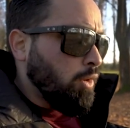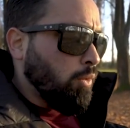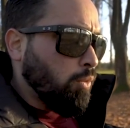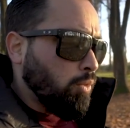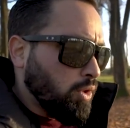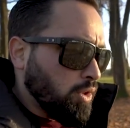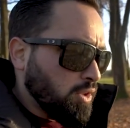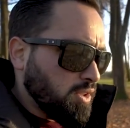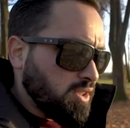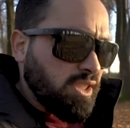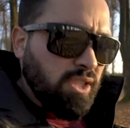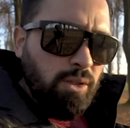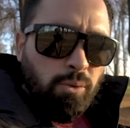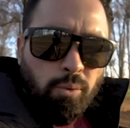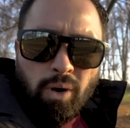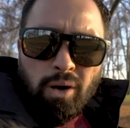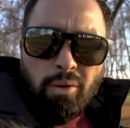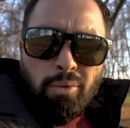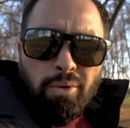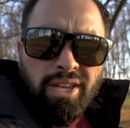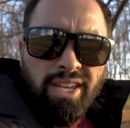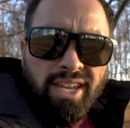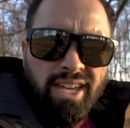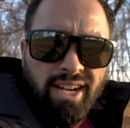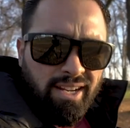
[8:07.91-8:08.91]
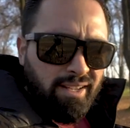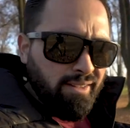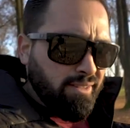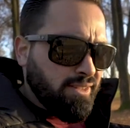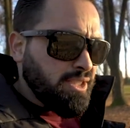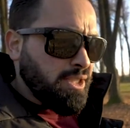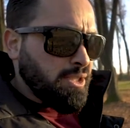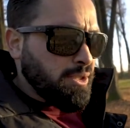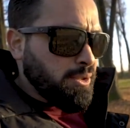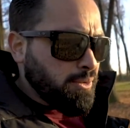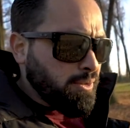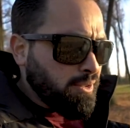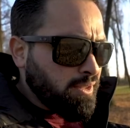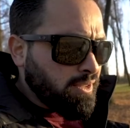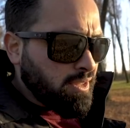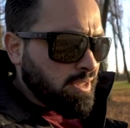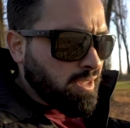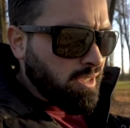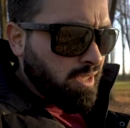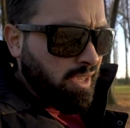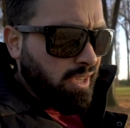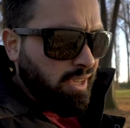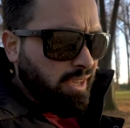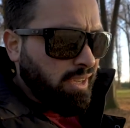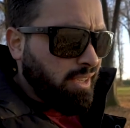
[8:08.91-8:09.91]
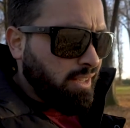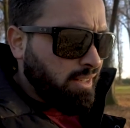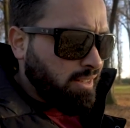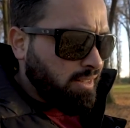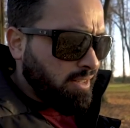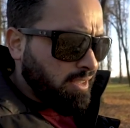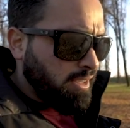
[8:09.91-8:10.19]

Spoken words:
We'll see what we get into and